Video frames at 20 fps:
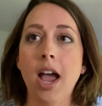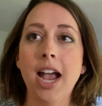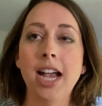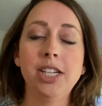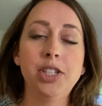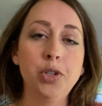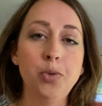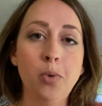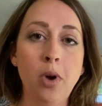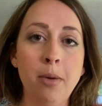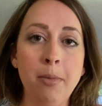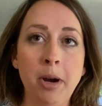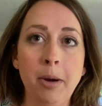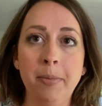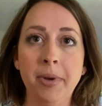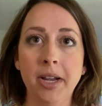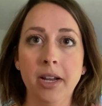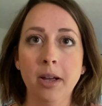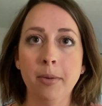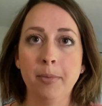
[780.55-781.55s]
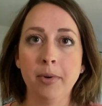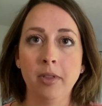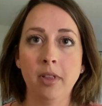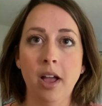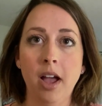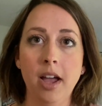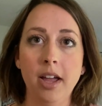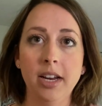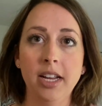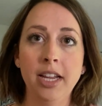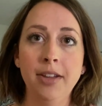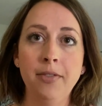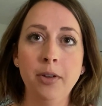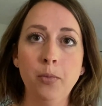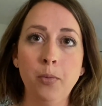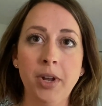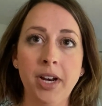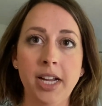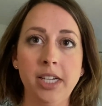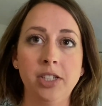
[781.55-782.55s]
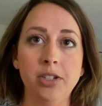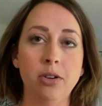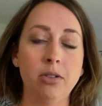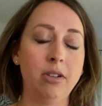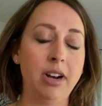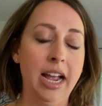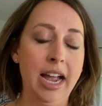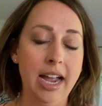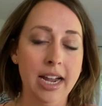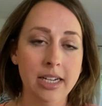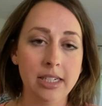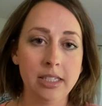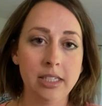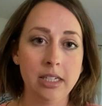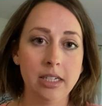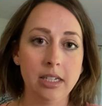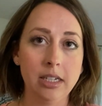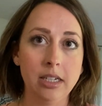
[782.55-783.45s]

do Walmart pickup a lot, even when I don't act.